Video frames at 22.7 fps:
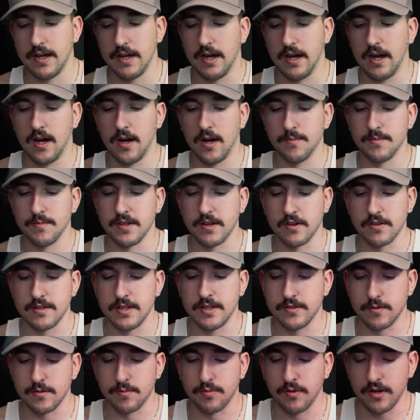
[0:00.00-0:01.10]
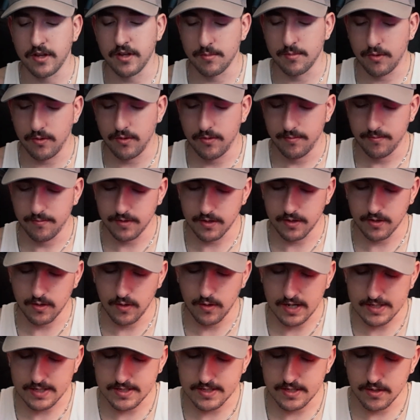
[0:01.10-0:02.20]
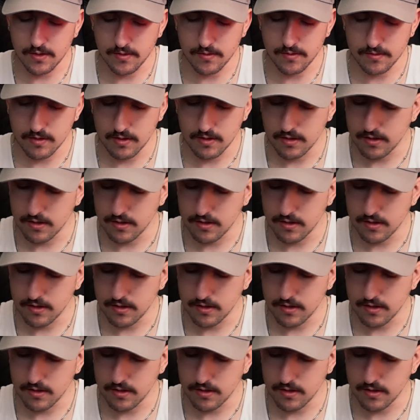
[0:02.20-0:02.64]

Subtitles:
These are breathable. I can still,